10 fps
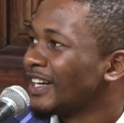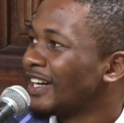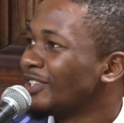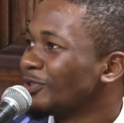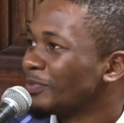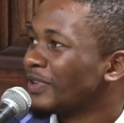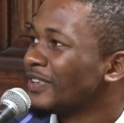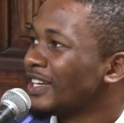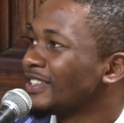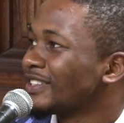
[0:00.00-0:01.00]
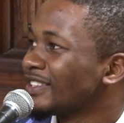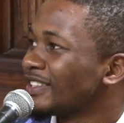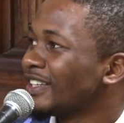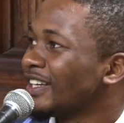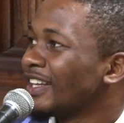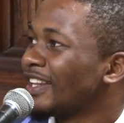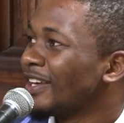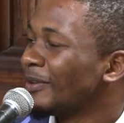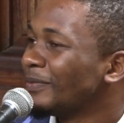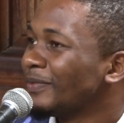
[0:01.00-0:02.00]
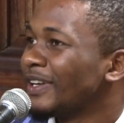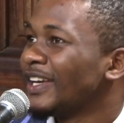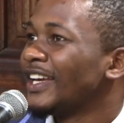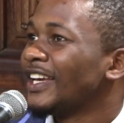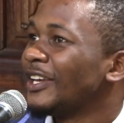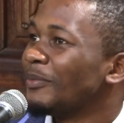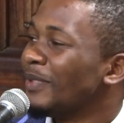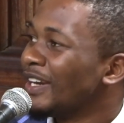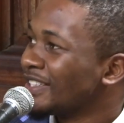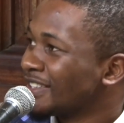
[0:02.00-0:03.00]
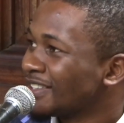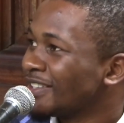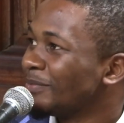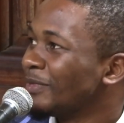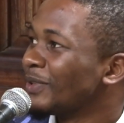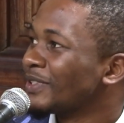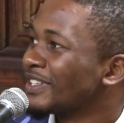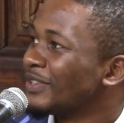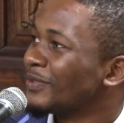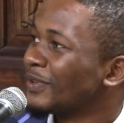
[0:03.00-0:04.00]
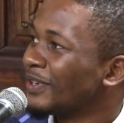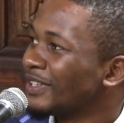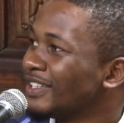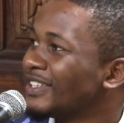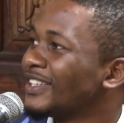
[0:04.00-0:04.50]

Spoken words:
had supervised them, he blesses them because they followed